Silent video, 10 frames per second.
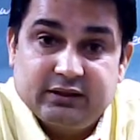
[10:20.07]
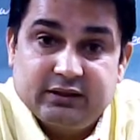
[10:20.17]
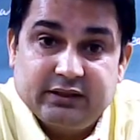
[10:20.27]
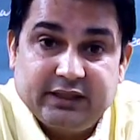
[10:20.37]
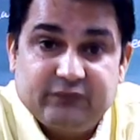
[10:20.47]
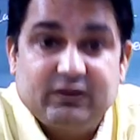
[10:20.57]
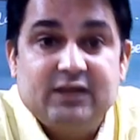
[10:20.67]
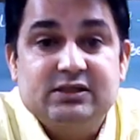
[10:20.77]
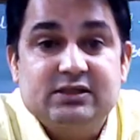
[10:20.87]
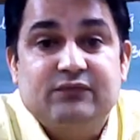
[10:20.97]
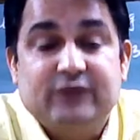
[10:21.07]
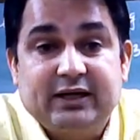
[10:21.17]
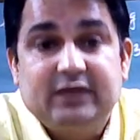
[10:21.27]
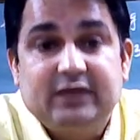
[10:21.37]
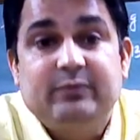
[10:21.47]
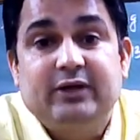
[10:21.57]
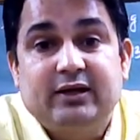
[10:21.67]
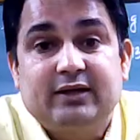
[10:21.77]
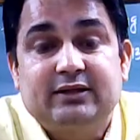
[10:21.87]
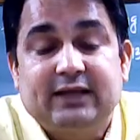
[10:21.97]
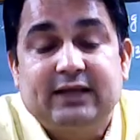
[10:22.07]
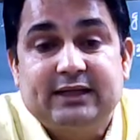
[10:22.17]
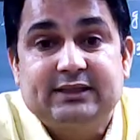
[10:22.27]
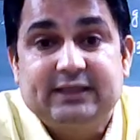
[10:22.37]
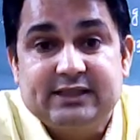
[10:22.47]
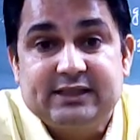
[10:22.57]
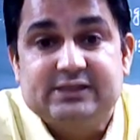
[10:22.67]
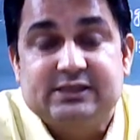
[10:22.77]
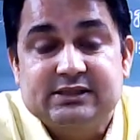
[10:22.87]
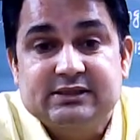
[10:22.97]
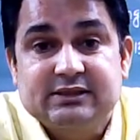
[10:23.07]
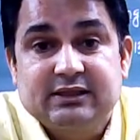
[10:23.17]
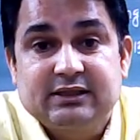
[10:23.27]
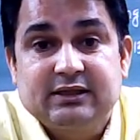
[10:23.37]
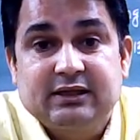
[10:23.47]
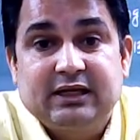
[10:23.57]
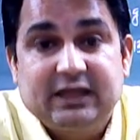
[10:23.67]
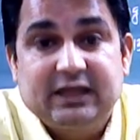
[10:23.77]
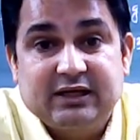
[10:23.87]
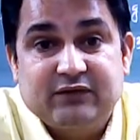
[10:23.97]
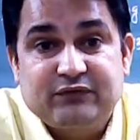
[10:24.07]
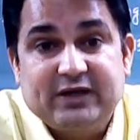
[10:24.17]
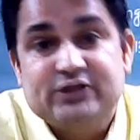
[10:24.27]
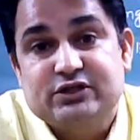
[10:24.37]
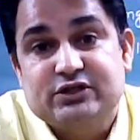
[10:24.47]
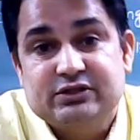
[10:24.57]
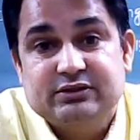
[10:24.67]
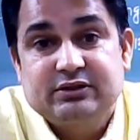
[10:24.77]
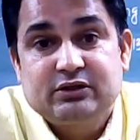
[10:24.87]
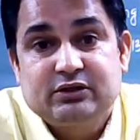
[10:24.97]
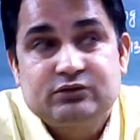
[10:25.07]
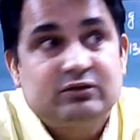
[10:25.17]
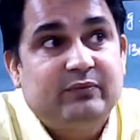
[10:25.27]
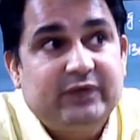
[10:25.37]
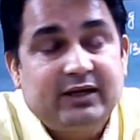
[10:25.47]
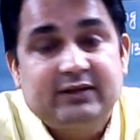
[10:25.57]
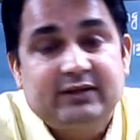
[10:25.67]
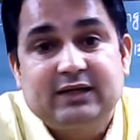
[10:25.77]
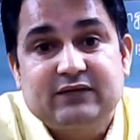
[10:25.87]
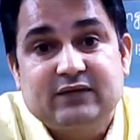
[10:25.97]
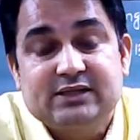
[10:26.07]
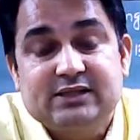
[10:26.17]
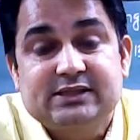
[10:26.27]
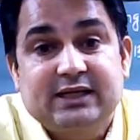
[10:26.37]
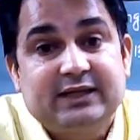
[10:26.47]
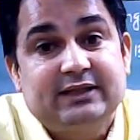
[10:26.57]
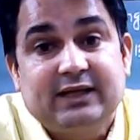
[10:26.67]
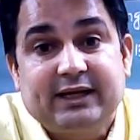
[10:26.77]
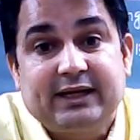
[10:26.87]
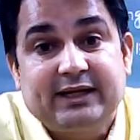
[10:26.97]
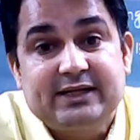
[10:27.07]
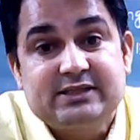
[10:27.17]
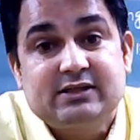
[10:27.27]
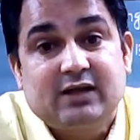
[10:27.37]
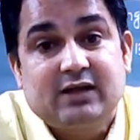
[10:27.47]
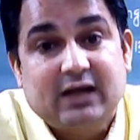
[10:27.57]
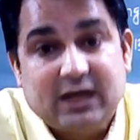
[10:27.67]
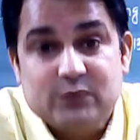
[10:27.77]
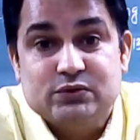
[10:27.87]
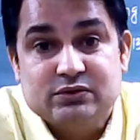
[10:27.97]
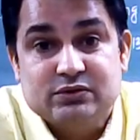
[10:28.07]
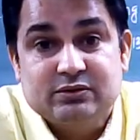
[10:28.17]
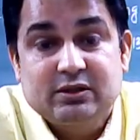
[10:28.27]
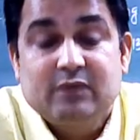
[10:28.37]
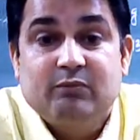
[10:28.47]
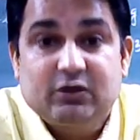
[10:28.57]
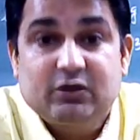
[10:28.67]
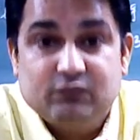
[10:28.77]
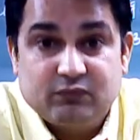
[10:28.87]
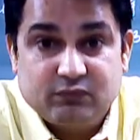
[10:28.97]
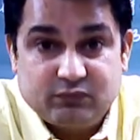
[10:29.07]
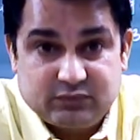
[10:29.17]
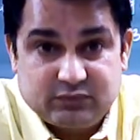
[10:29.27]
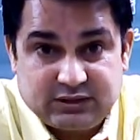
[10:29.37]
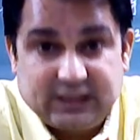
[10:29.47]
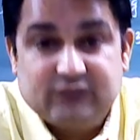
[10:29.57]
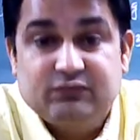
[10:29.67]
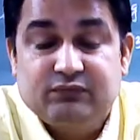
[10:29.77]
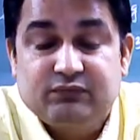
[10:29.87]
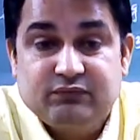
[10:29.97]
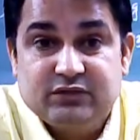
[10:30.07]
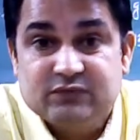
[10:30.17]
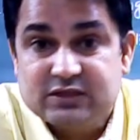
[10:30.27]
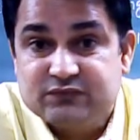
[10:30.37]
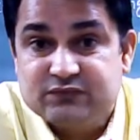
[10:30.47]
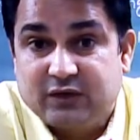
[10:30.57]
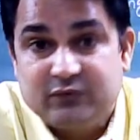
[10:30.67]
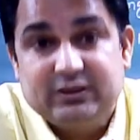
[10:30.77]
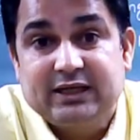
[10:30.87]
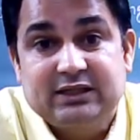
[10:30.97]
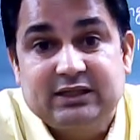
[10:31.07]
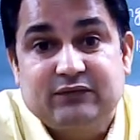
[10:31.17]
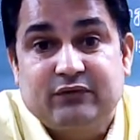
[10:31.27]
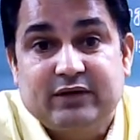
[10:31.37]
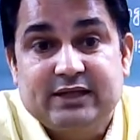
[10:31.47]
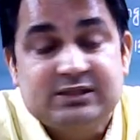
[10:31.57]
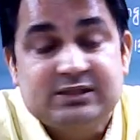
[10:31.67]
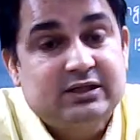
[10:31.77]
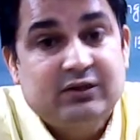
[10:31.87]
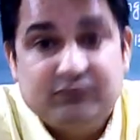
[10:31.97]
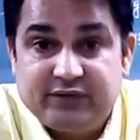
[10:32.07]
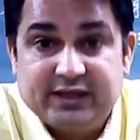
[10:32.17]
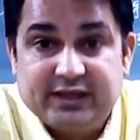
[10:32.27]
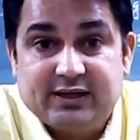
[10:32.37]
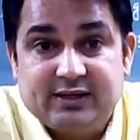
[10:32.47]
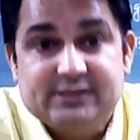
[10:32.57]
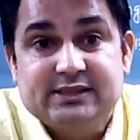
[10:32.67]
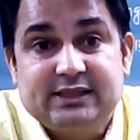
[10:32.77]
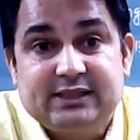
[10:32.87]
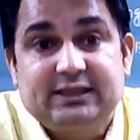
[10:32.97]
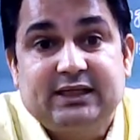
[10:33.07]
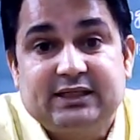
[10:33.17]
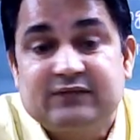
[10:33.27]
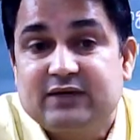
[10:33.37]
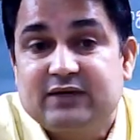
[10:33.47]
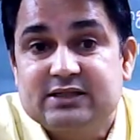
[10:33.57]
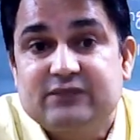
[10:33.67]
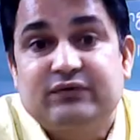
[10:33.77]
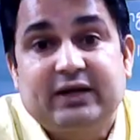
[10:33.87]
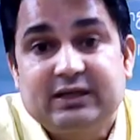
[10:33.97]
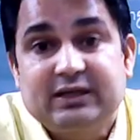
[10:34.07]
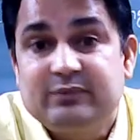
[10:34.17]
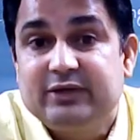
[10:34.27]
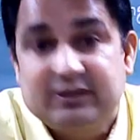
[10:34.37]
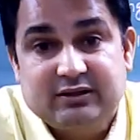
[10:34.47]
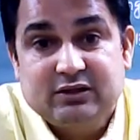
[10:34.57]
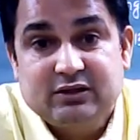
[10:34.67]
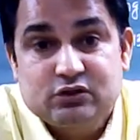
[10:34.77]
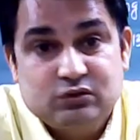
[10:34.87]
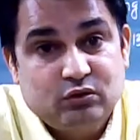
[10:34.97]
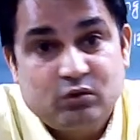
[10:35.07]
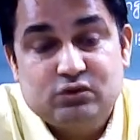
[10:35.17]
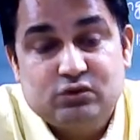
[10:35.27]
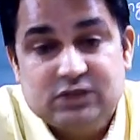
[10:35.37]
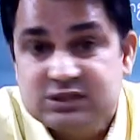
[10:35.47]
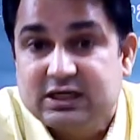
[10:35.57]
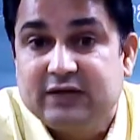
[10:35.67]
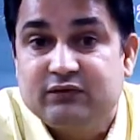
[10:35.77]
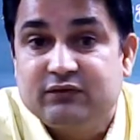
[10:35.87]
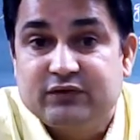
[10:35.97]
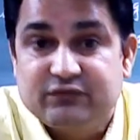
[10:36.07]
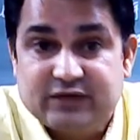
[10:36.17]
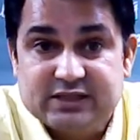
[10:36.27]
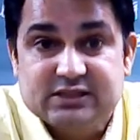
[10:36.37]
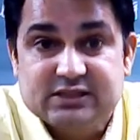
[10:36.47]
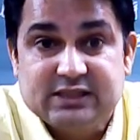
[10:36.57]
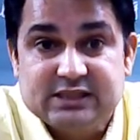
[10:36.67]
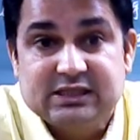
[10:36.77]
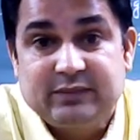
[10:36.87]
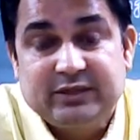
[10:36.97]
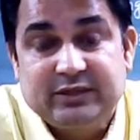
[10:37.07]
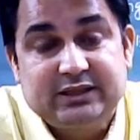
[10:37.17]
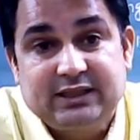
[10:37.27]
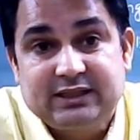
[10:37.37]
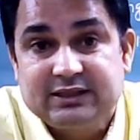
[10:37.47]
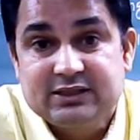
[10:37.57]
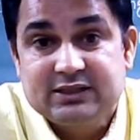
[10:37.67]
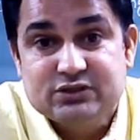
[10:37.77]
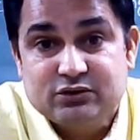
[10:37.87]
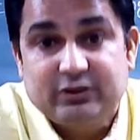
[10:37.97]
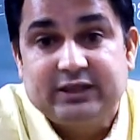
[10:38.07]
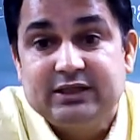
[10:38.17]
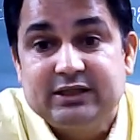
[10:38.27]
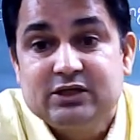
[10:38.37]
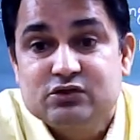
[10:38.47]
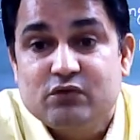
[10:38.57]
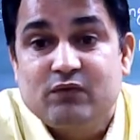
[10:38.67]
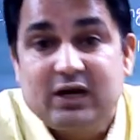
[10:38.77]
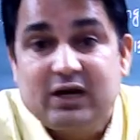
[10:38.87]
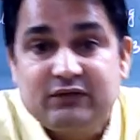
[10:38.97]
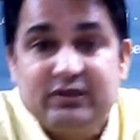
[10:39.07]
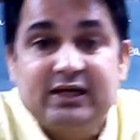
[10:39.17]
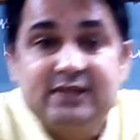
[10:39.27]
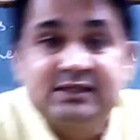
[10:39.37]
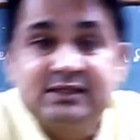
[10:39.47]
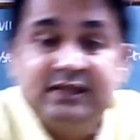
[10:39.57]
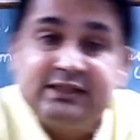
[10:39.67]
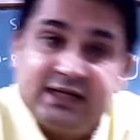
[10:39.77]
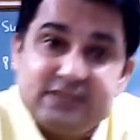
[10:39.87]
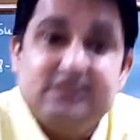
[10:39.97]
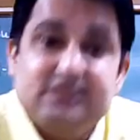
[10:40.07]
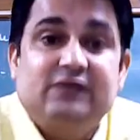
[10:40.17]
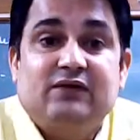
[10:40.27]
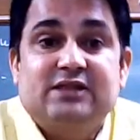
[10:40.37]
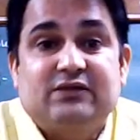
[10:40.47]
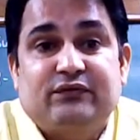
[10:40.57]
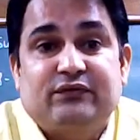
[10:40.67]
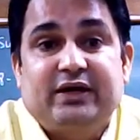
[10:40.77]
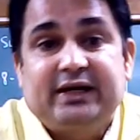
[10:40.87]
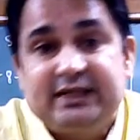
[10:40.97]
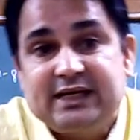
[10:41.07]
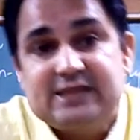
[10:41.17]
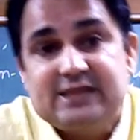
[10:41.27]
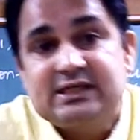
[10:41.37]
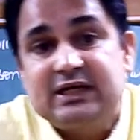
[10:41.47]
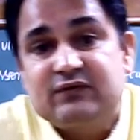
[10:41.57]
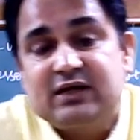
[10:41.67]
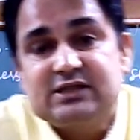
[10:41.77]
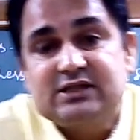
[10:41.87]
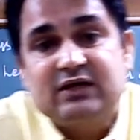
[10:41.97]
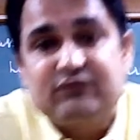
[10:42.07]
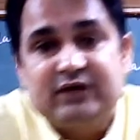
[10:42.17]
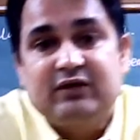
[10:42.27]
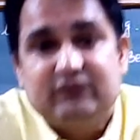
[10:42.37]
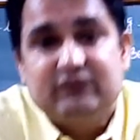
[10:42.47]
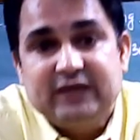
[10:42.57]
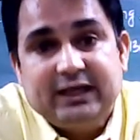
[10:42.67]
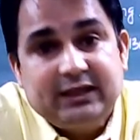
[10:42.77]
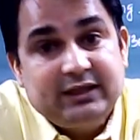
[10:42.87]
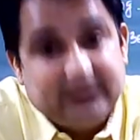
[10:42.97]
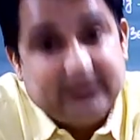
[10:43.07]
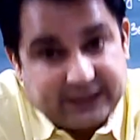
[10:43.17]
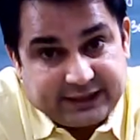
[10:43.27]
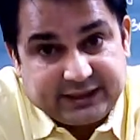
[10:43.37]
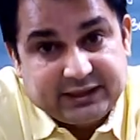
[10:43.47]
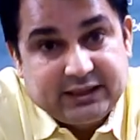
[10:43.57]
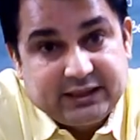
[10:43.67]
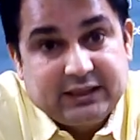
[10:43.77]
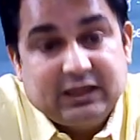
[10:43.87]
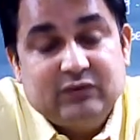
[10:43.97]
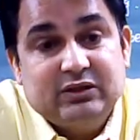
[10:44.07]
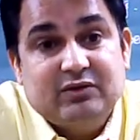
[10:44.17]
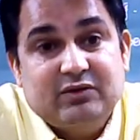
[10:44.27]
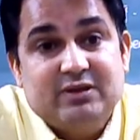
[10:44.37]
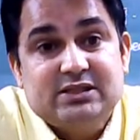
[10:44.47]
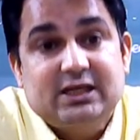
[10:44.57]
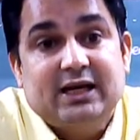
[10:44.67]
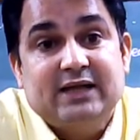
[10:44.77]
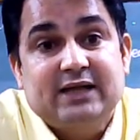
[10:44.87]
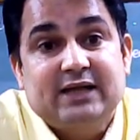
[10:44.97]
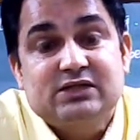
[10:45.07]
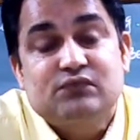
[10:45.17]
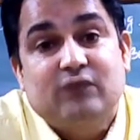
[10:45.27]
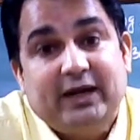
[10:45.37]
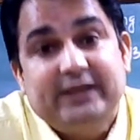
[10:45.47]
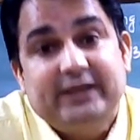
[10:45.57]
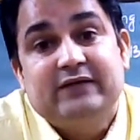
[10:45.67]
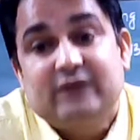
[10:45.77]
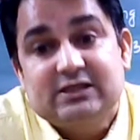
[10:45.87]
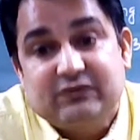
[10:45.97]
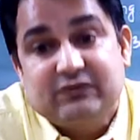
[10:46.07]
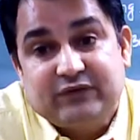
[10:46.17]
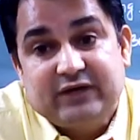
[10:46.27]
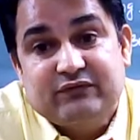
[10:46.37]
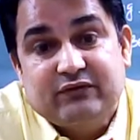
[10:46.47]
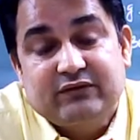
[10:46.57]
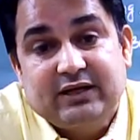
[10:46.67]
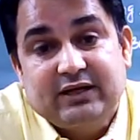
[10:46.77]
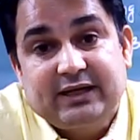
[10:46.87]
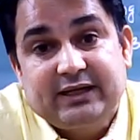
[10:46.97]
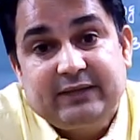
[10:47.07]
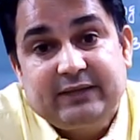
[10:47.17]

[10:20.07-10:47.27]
It was a friendly bear that is in reference to the bear that was there in the lady's house. But that which was found there in the forest, we can't say that it was a friendly bear. No such kind of reference is coming there in the story. So what we can say, yes, it was afraid. Yes, it was afraid of the lady. Now the question arises, why it was afraid from the lady?